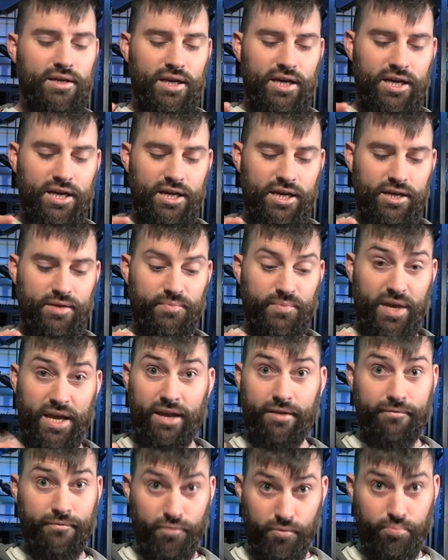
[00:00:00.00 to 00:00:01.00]
Um,
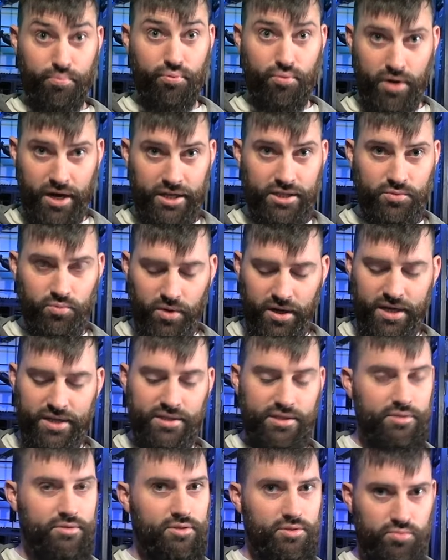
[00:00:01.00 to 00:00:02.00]
and for price
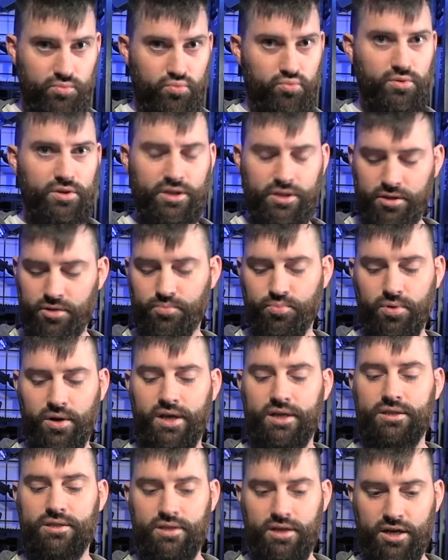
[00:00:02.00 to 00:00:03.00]
wise, it's really good
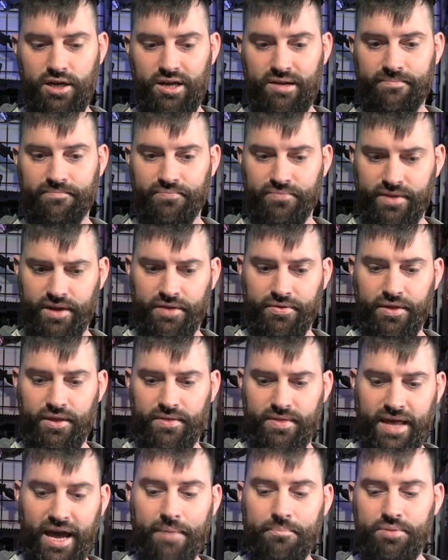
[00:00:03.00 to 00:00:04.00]
price. Um, I
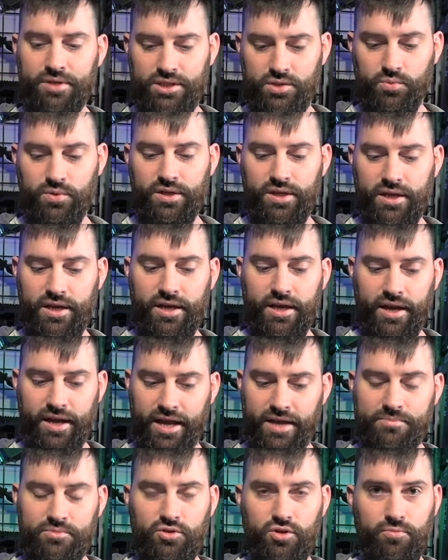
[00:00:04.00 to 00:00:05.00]
think that piece we did get at
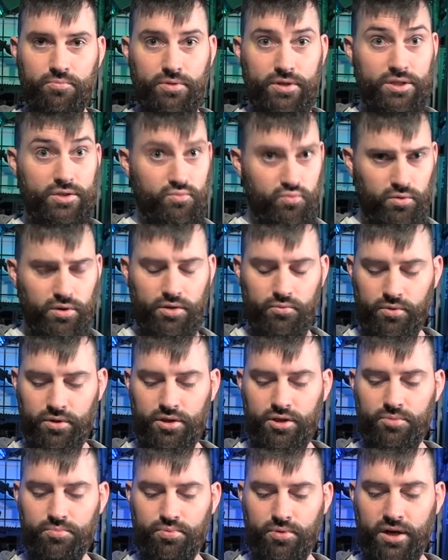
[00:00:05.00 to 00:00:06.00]
AIM Surplus, really,
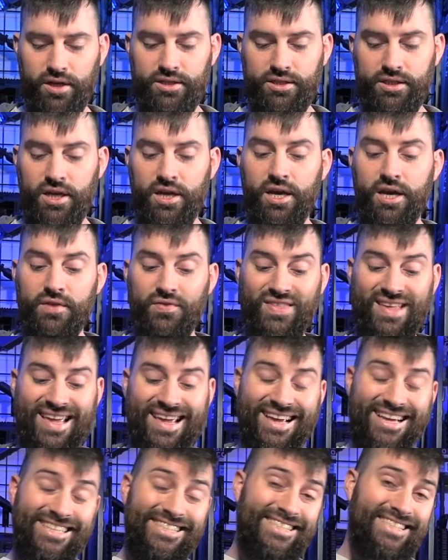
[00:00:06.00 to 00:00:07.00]
really good price. The
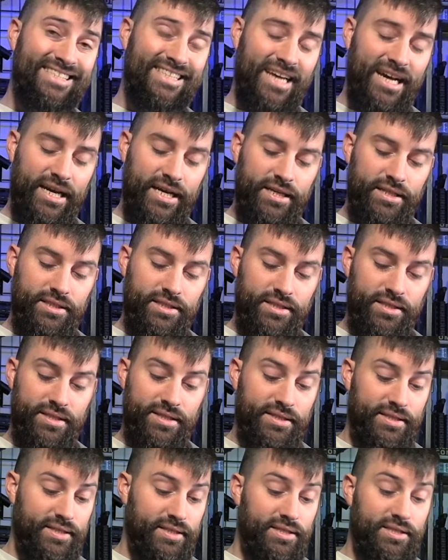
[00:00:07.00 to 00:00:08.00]
insides,
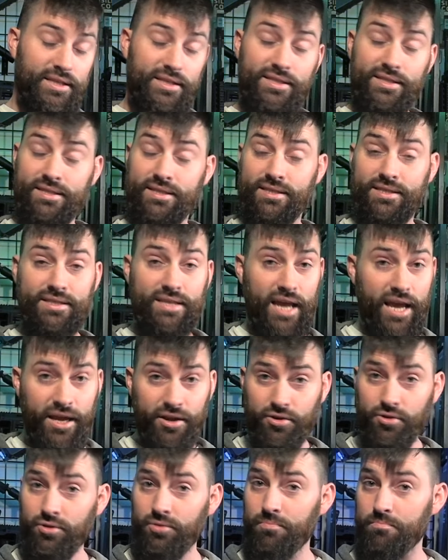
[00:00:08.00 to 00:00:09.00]
this is a
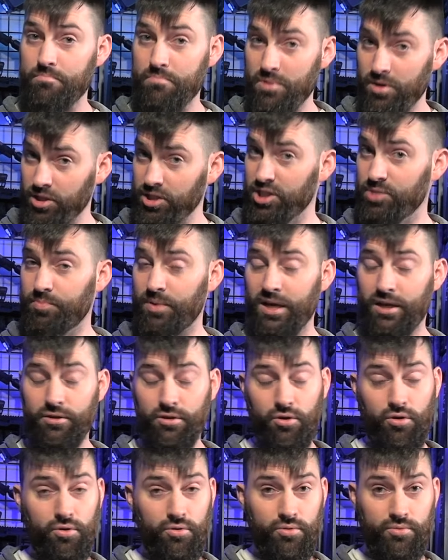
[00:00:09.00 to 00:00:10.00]
standard mil-spec
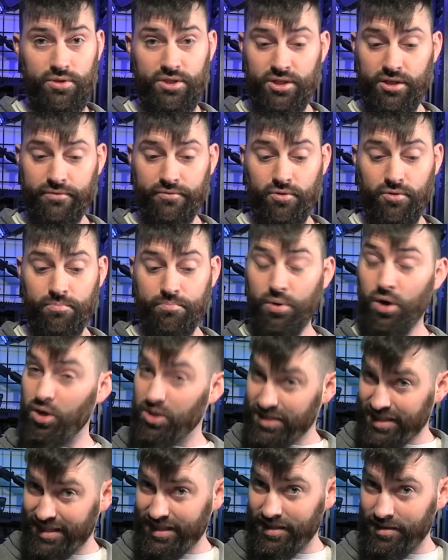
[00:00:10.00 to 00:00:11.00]
lower receiver
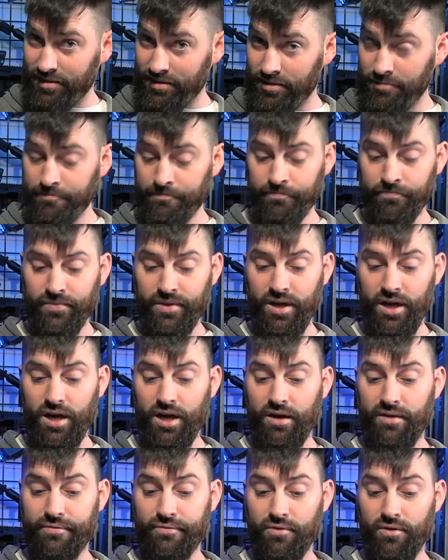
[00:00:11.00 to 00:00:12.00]
parts kit
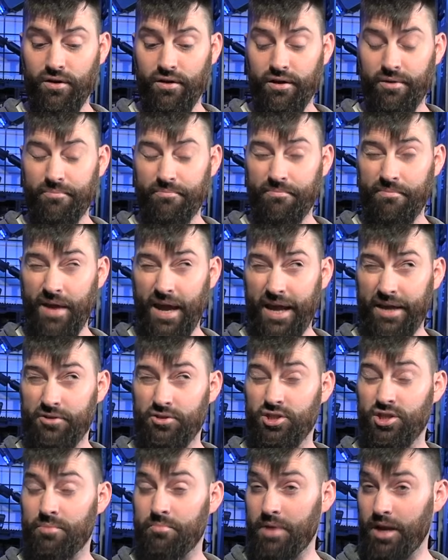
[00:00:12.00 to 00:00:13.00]
uh, from
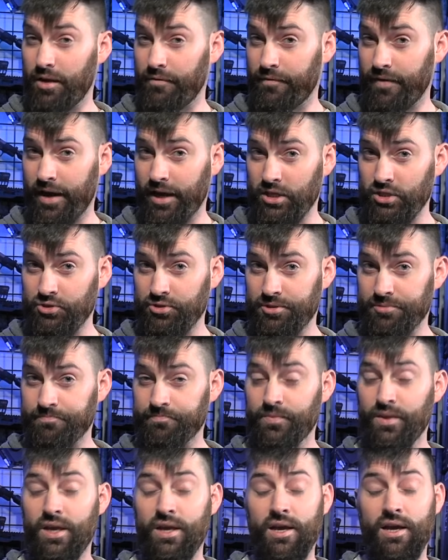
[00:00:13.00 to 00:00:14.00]
Anderson Manufacturing.
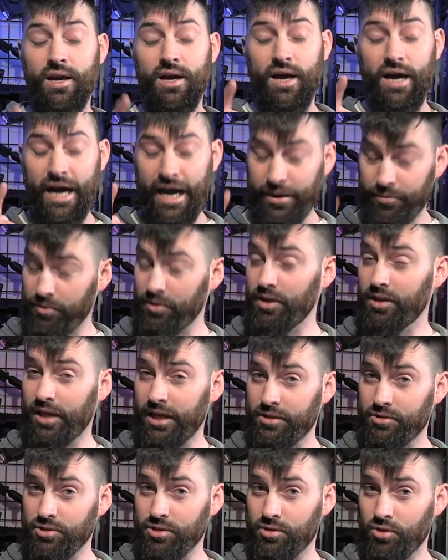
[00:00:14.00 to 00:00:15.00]
I really
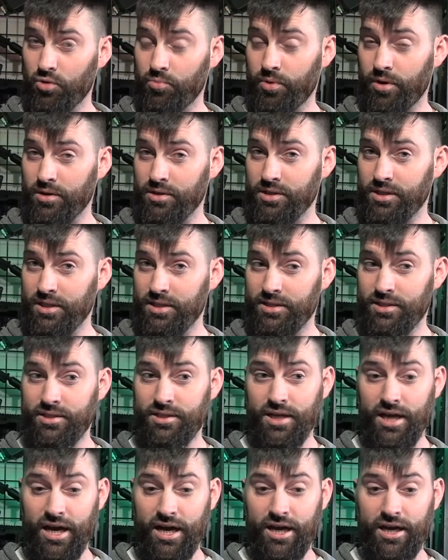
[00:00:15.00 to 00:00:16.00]
like those lower parts
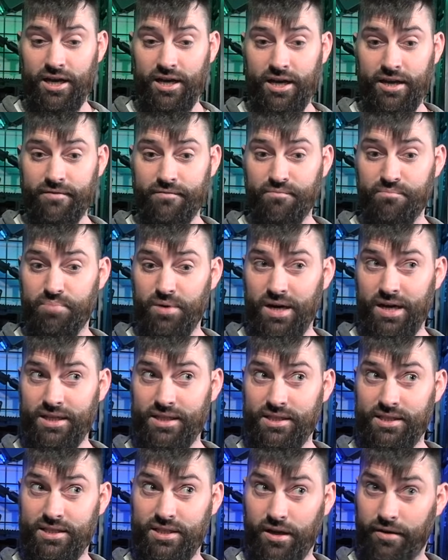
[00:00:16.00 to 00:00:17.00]
kits. I've
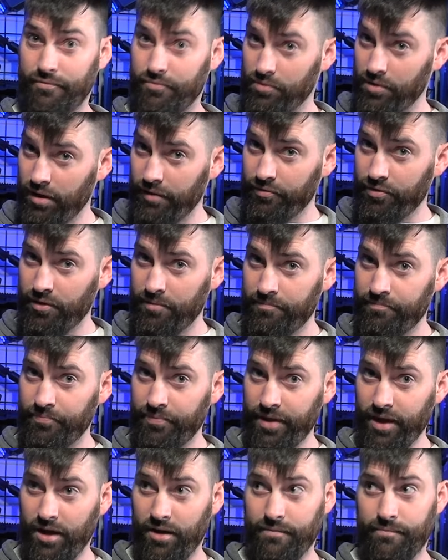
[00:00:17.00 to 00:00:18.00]
bought several of
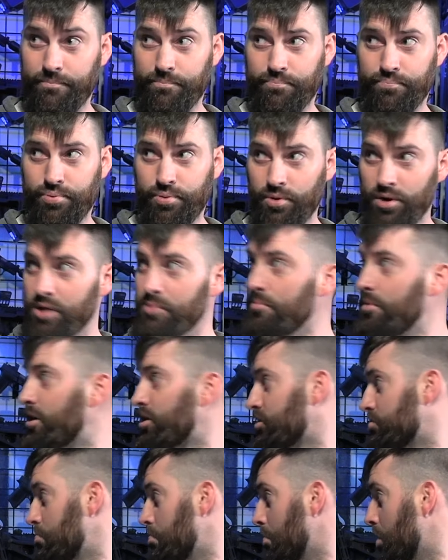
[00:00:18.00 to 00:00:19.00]
them on pretty
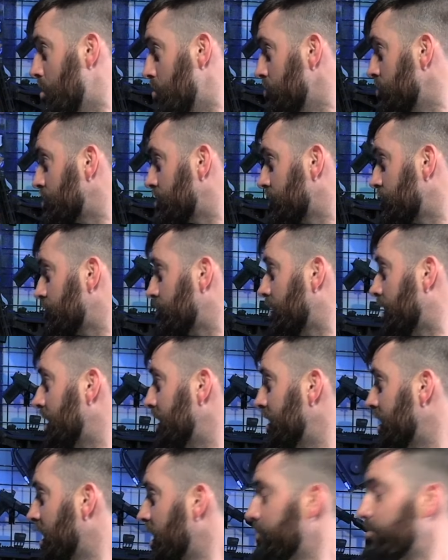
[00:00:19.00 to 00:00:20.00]
much most of
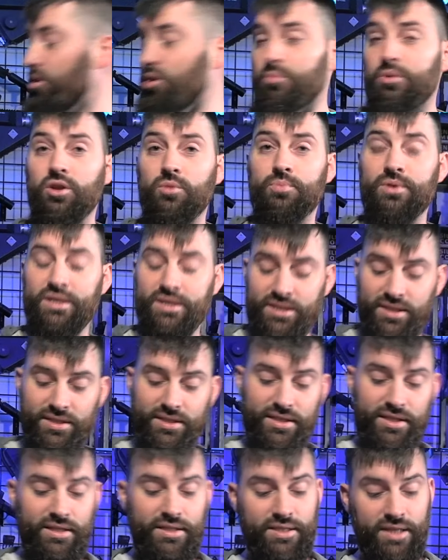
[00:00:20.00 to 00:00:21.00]
my 9mm
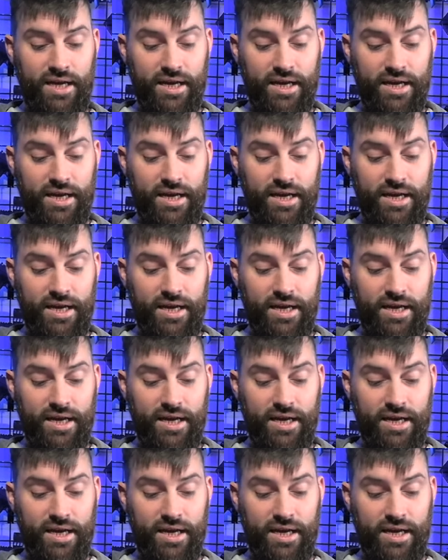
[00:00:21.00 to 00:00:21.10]
PCCs.